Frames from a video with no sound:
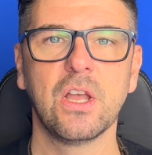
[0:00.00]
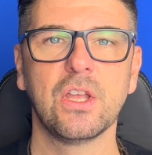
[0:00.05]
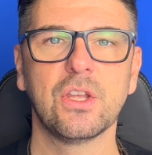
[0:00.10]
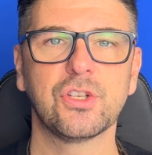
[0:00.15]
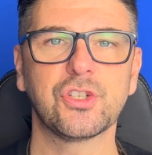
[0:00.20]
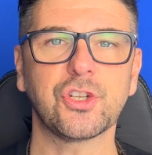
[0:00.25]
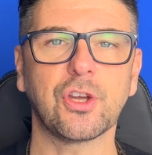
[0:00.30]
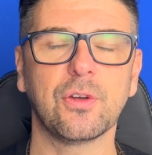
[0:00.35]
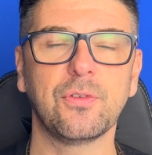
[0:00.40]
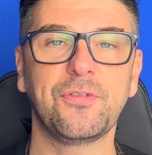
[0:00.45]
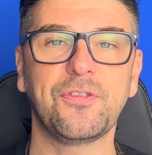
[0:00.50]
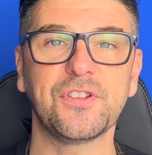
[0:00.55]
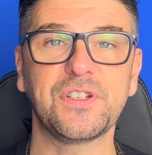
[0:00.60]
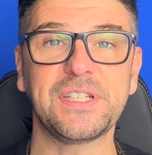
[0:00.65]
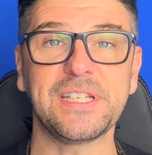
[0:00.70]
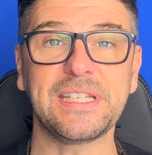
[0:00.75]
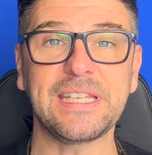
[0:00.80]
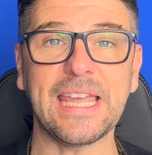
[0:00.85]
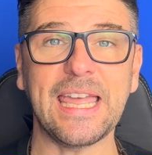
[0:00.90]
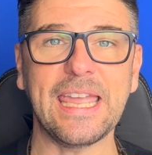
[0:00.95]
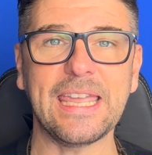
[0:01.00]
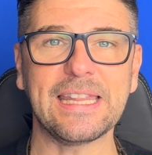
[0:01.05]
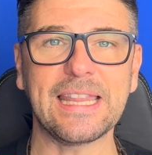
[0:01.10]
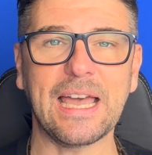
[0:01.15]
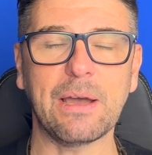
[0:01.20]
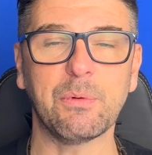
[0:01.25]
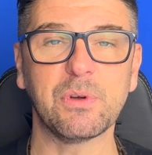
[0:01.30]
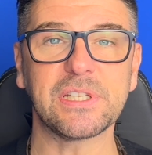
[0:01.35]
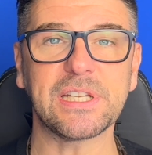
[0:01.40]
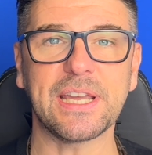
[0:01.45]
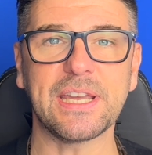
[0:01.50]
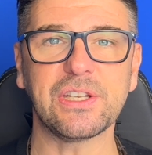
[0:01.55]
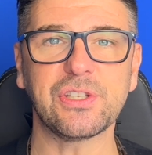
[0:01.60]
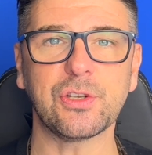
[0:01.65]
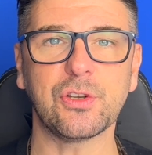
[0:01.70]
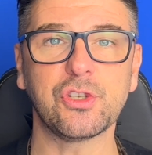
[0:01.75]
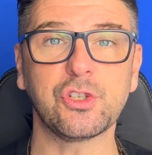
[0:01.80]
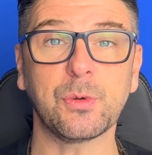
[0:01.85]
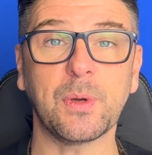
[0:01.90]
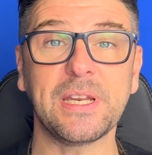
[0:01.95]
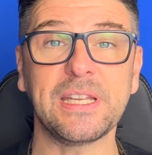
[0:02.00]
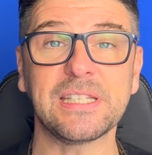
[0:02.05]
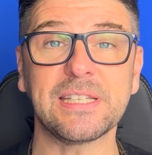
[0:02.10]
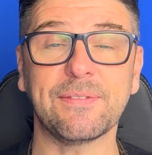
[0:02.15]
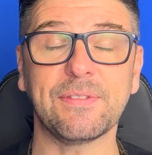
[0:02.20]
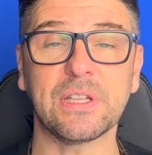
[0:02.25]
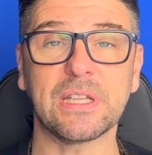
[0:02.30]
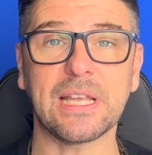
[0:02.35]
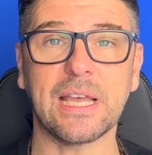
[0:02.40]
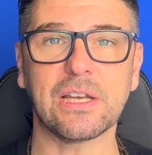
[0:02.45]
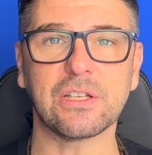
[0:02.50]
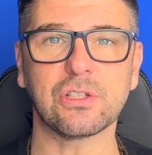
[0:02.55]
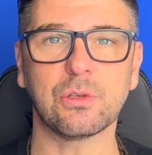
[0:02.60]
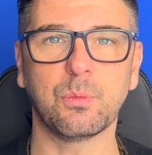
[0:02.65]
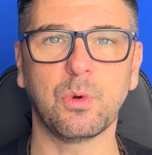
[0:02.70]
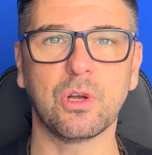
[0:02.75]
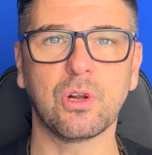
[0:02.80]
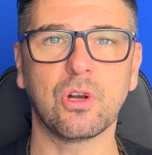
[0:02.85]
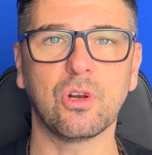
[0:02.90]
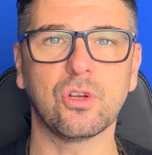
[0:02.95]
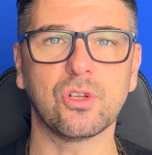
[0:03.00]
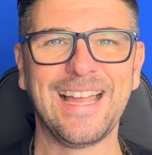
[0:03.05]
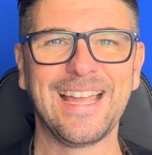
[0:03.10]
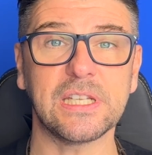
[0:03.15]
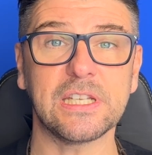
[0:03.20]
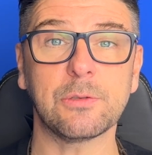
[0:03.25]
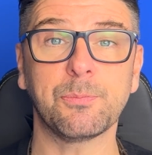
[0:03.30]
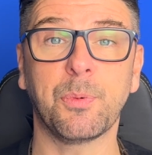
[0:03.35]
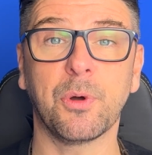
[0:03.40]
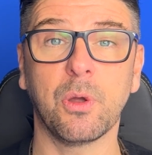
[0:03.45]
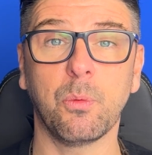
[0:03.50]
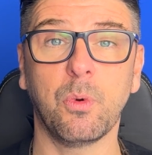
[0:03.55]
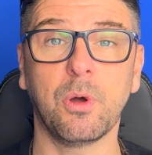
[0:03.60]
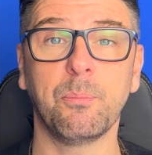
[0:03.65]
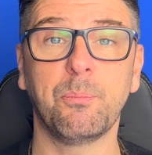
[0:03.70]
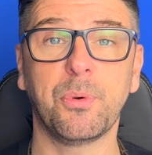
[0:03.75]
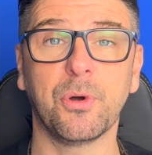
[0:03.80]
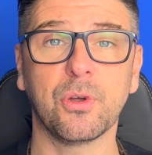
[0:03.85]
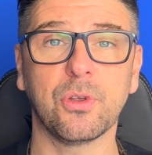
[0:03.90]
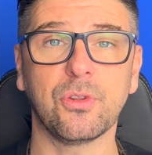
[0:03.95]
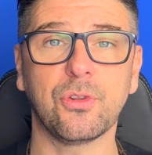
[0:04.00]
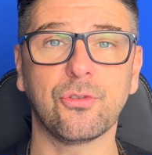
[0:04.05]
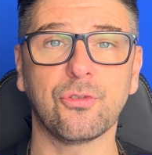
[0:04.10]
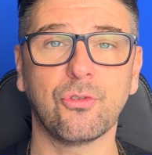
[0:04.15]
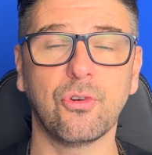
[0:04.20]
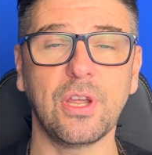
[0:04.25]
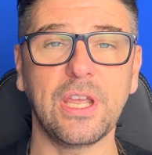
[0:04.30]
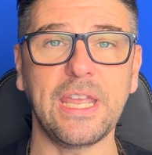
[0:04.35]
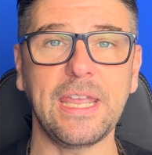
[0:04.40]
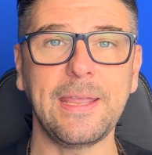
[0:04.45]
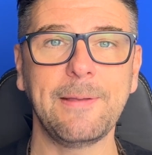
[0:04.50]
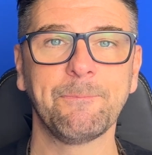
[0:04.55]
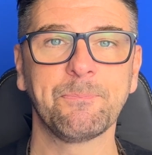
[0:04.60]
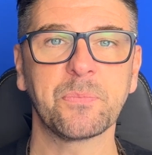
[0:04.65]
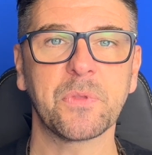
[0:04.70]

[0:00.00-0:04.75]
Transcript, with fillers: So for today, that was ISO 27001 clause 6.1.3